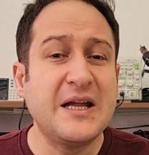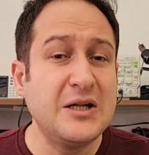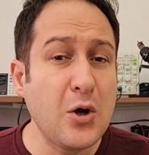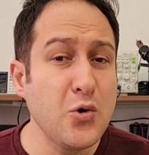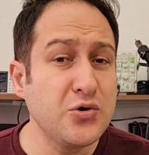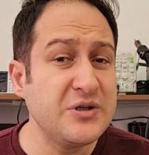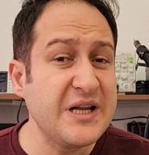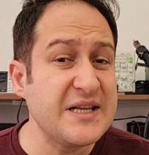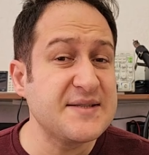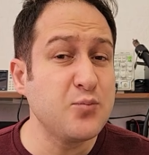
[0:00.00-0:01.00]
the load
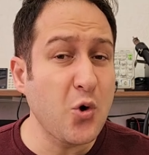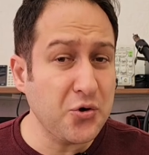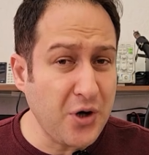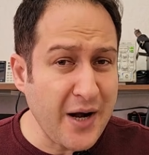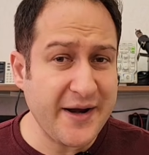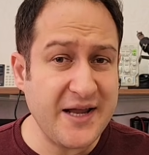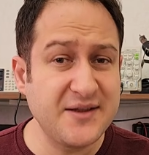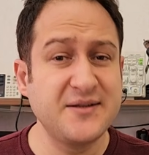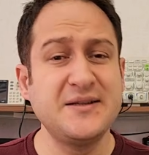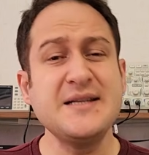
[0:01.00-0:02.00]
needs more
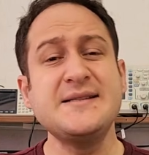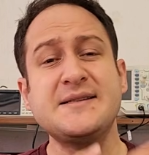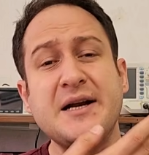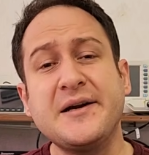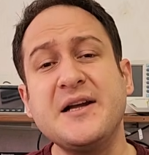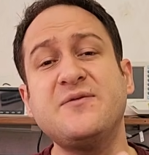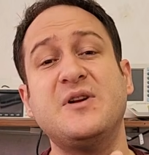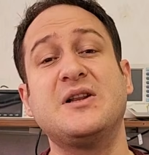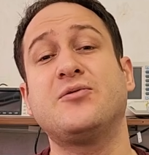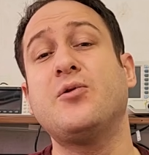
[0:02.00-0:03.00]
current, this circuit
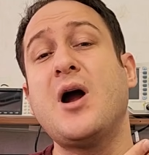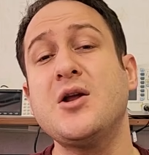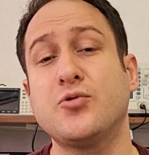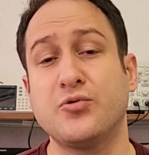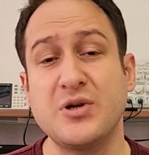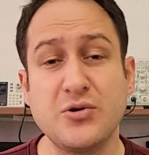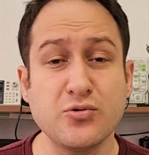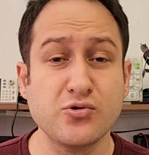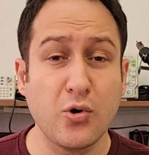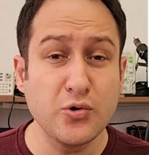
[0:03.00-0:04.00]
will try to
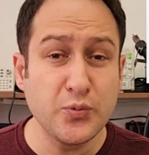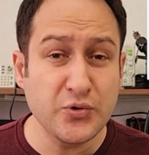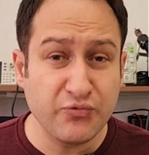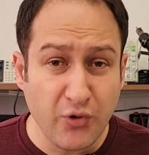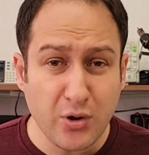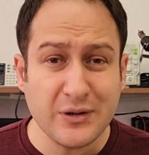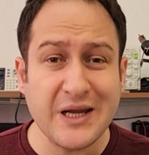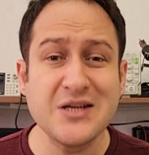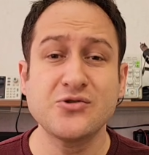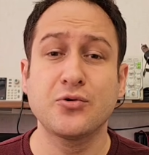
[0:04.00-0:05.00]
reduce output
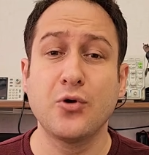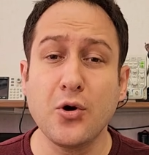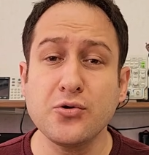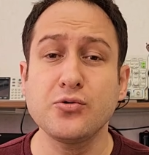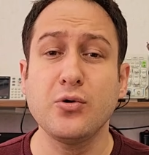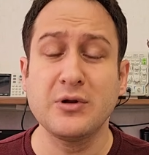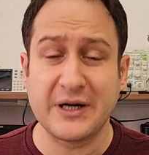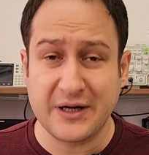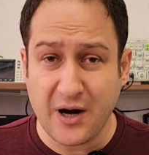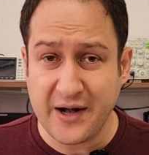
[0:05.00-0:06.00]
voltage to control
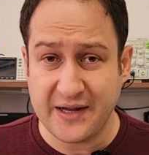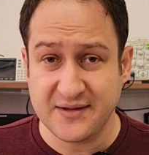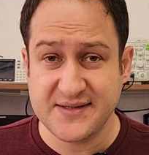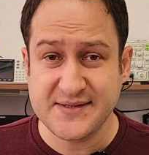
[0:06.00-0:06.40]
the current.